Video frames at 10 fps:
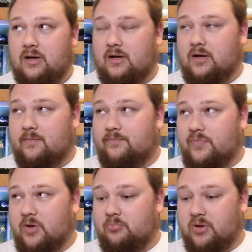
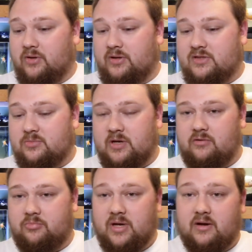ability to
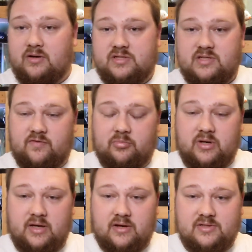make repairs as
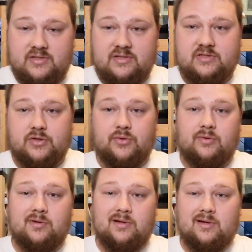everybody else,
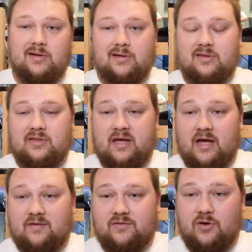so they
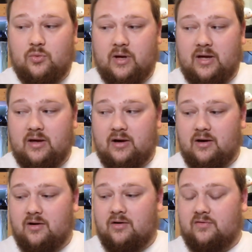have no way
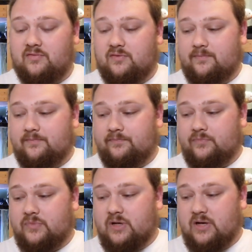of
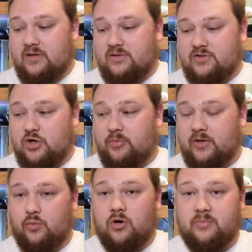
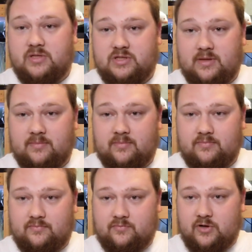determining workmanship,
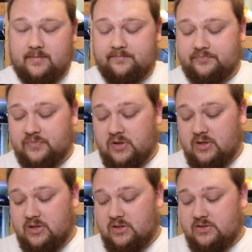right?
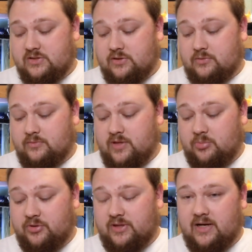So
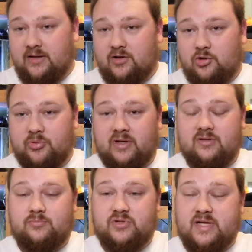they put that on there to
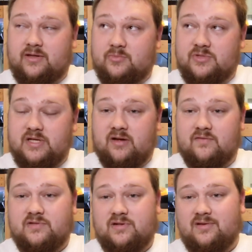protect
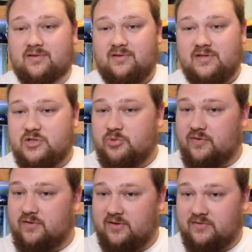themselves. This is
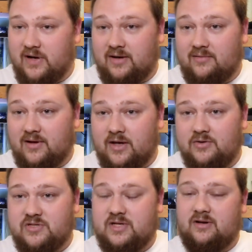perfectly fine. I
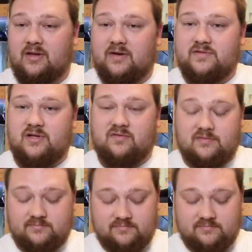use it in a lot of stuff.